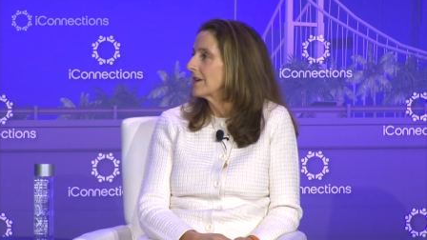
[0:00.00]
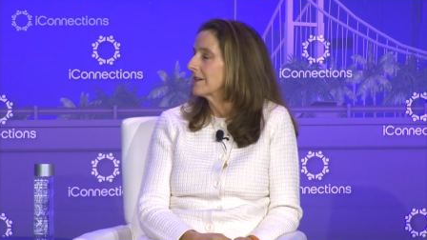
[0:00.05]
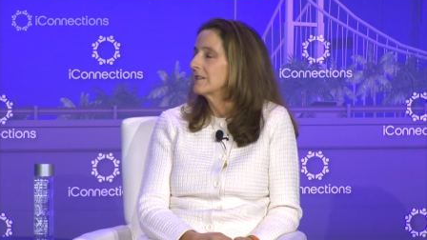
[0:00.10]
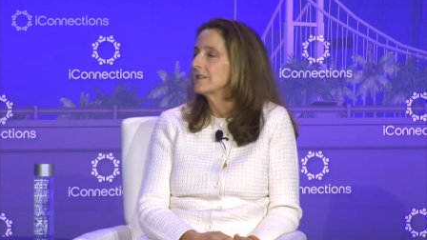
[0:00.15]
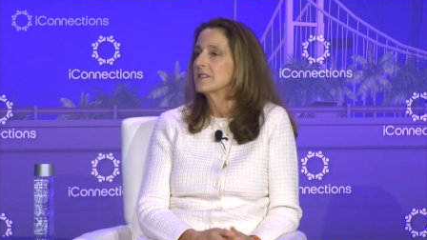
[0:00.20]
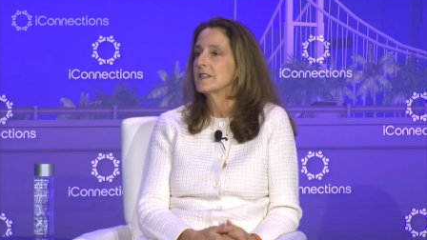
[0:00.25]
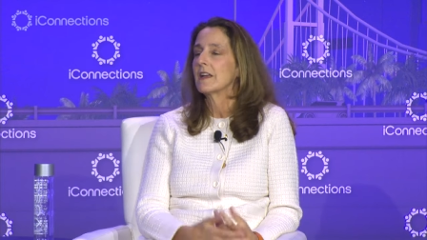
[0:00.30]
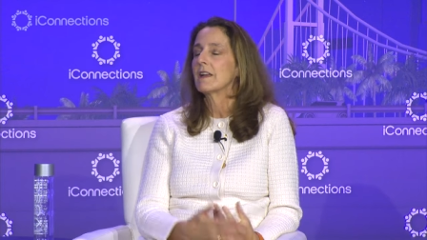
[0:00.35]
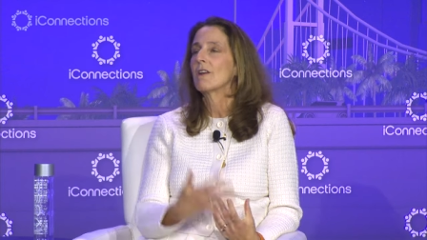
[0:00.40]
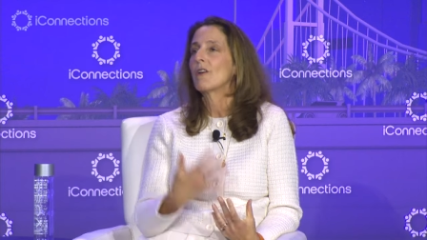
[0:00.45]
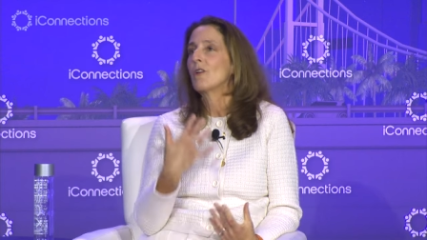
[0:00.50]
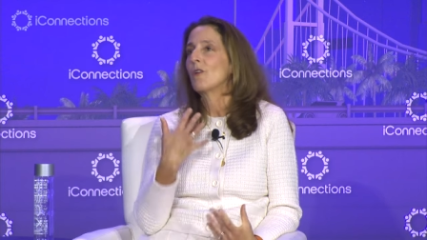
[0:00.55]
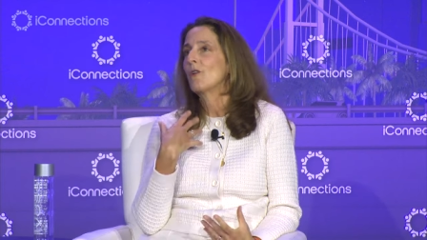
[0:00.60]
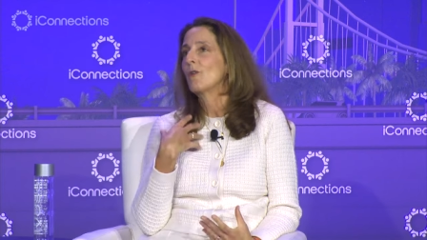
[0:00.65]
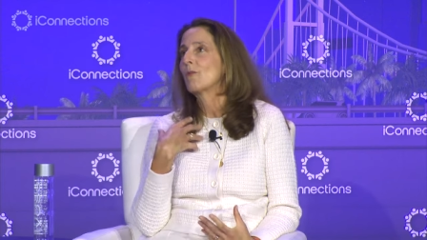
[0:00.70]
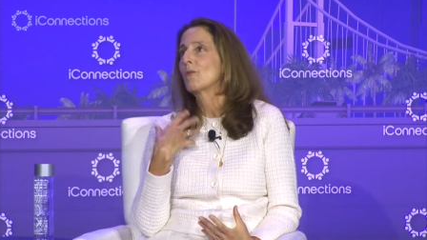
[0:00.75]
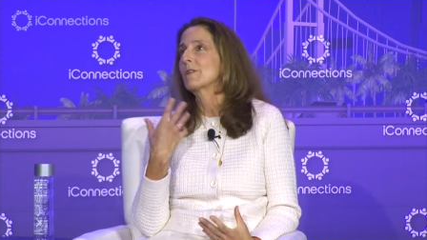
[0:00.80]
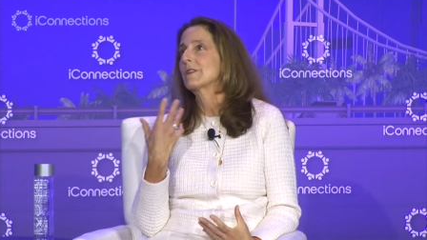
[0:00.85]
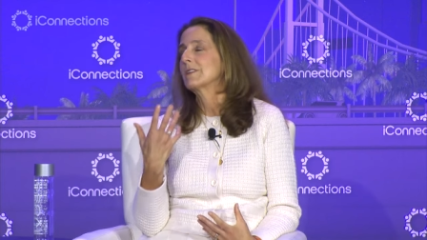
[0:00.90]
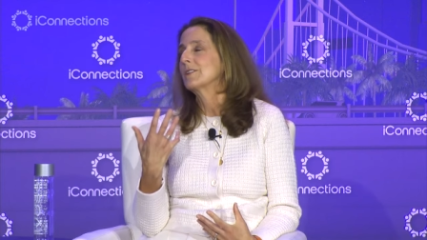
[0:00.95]
I could say,
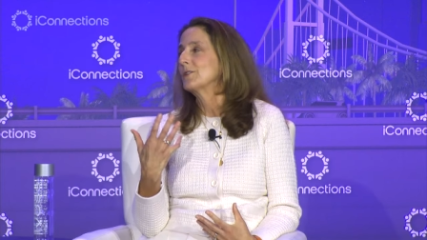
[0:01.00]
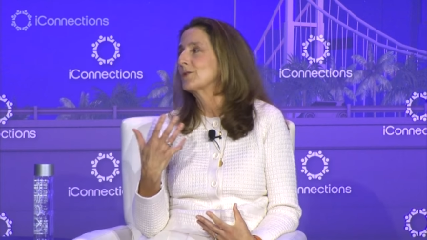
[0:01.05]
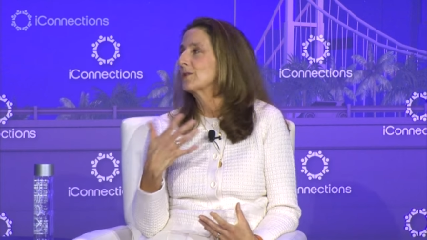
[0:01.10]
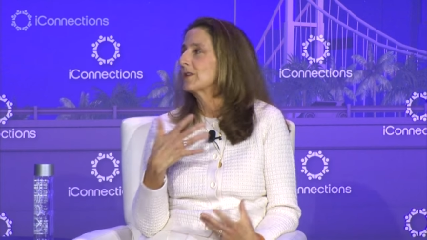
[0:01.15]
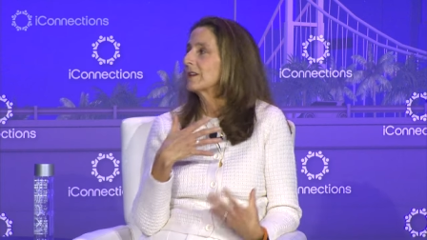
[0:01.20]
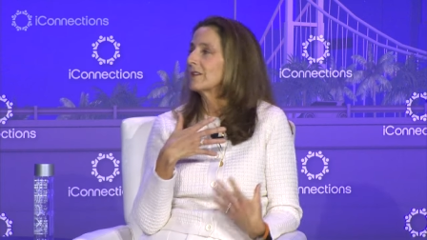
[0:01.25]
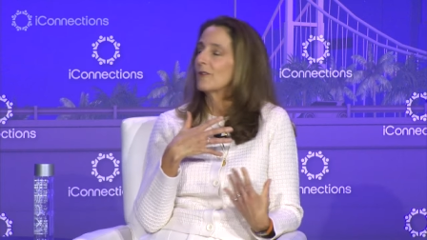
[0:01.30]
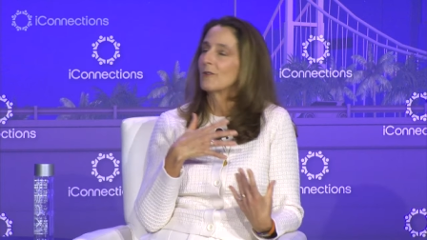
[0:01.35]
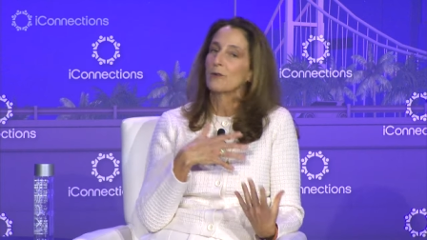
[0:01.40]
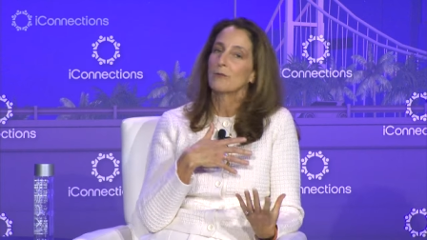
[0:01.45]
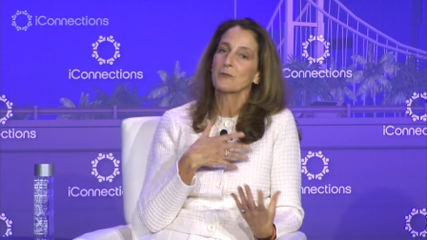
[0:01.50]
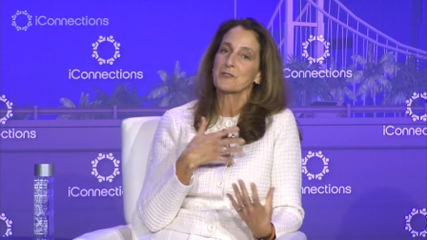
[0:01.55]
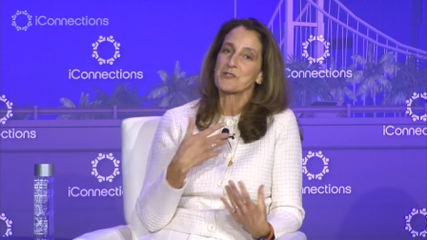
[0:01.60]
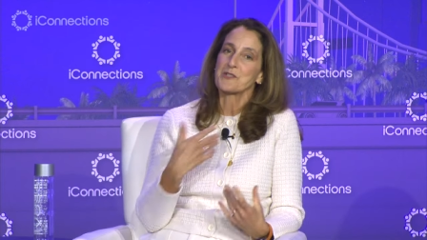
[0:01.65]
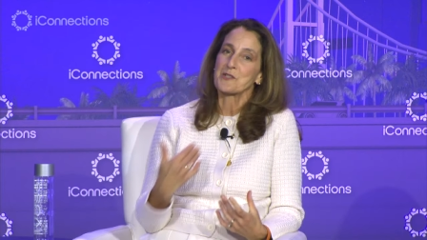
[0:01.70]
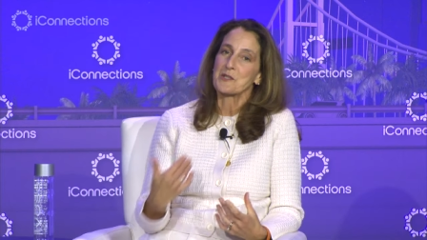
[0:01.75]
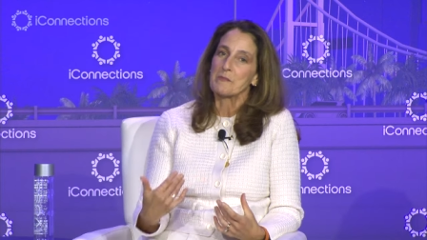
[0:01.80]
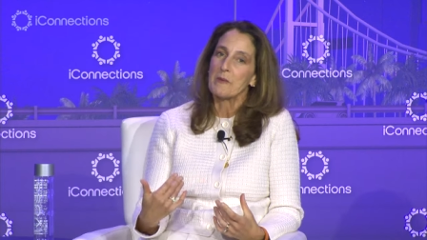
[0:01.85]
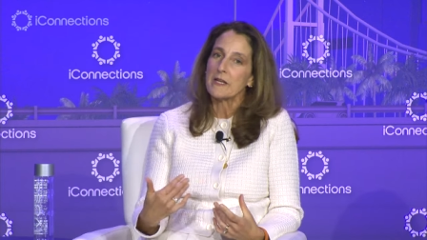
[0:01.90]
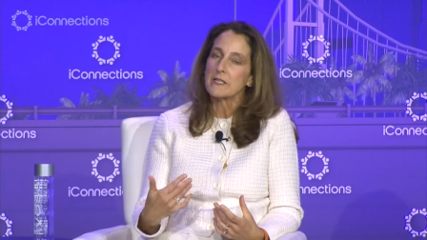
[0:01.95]
oh, we're Hewlett, oh, we're
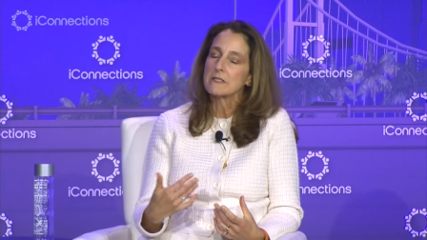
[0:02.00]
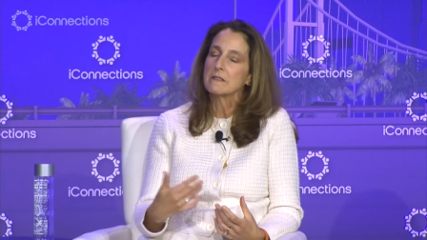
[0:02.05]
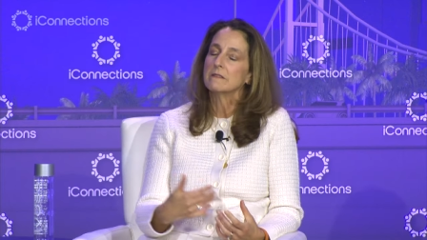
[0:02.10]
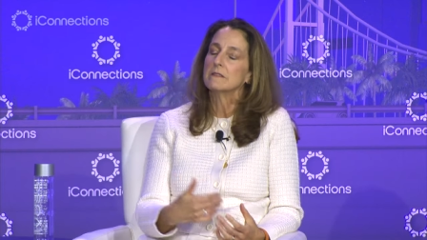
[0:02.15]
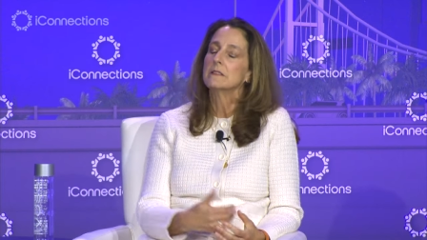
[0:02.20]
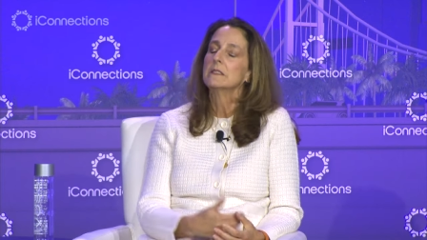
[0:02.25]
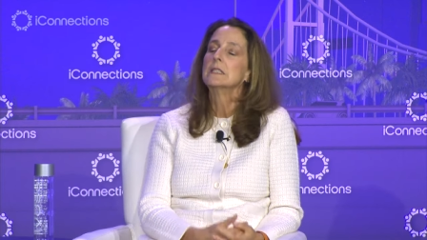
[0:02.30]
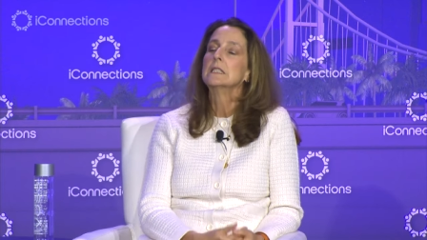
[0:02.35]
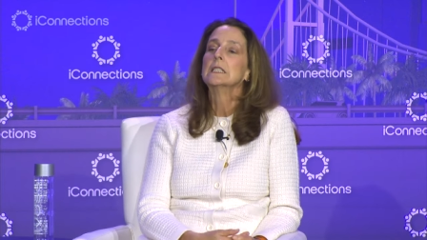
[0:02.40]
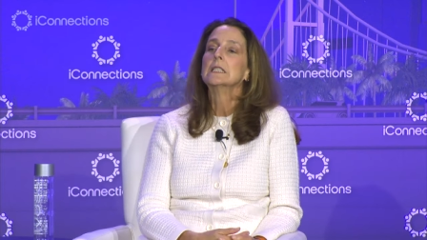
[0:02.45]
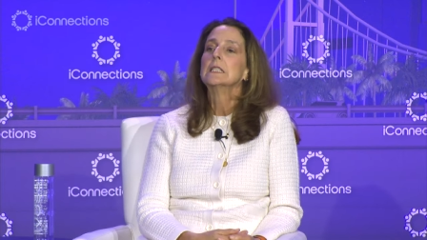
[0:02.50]
so special.